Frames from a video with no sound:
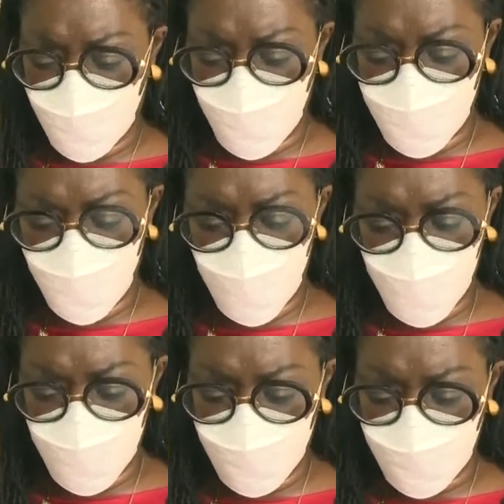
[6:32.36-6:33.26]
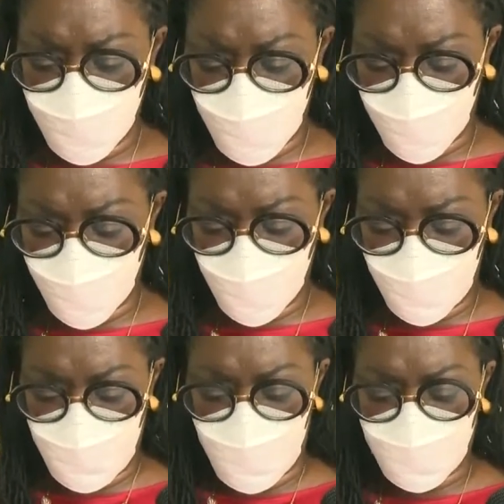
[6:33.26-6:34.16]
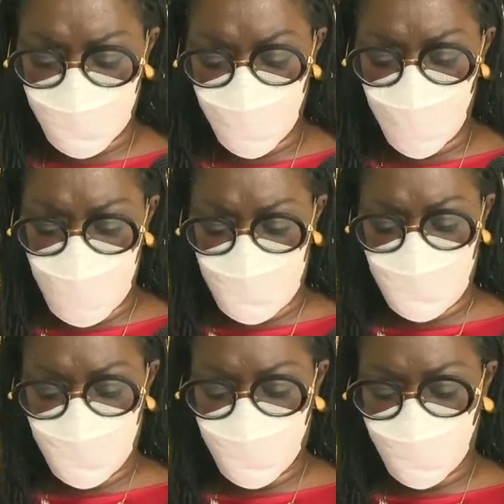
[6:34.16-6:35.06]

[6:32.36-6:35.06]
some comments about it. Act 1,